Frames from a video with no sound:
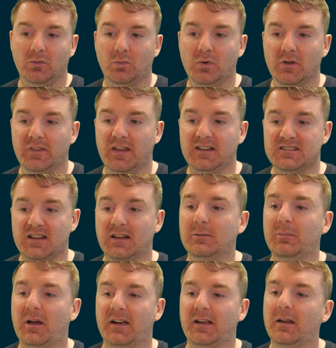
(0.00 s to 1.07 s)
we're then telling
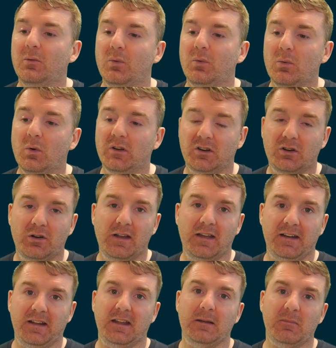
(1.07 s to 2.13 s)
Packer we want to create
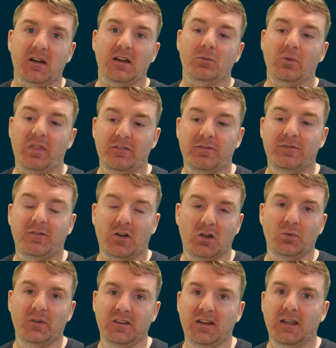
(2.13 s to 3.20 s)
an AMI with the
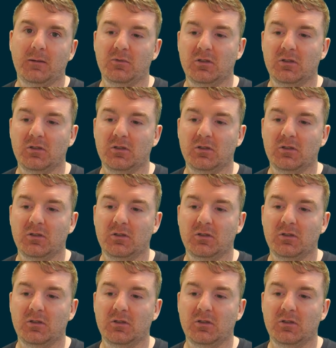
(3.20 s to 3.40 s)
following name,